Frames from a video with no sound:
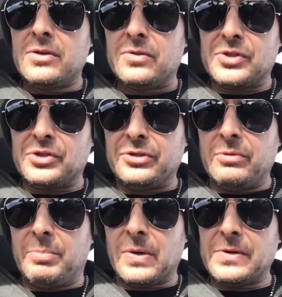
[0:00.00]
Those are 2
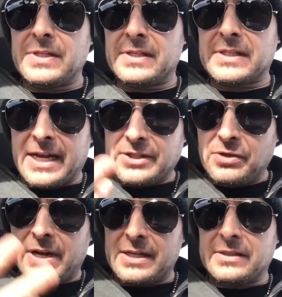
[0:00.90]
birds in the skies, 2
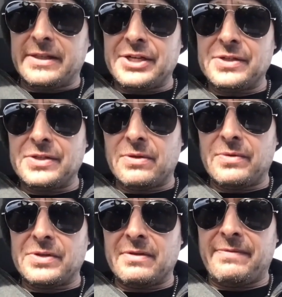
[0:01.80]
constellations, so
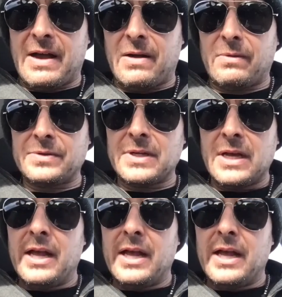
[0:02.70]
there's the fowls.